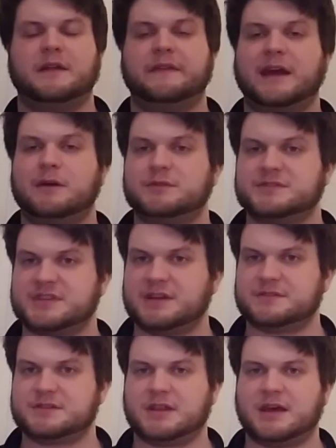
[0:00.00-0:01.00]
that one
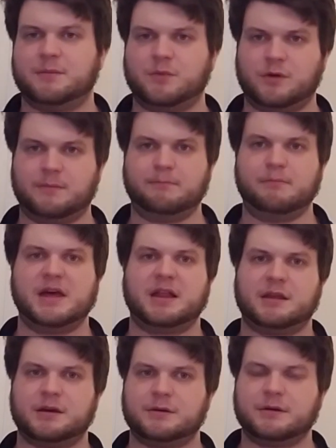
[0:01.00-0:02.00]
sounds a lot more
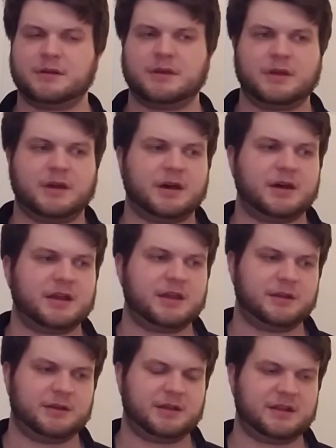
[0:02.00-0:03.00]
mellow
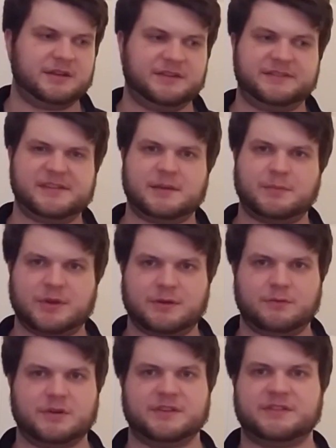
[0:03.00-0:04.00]
and deep,
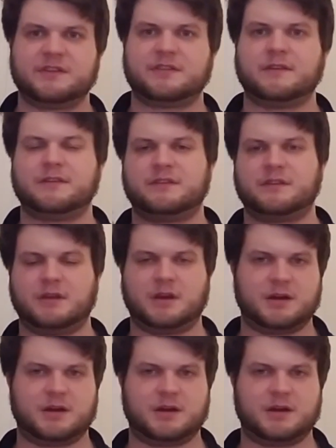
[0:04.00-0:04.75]
whereas this is,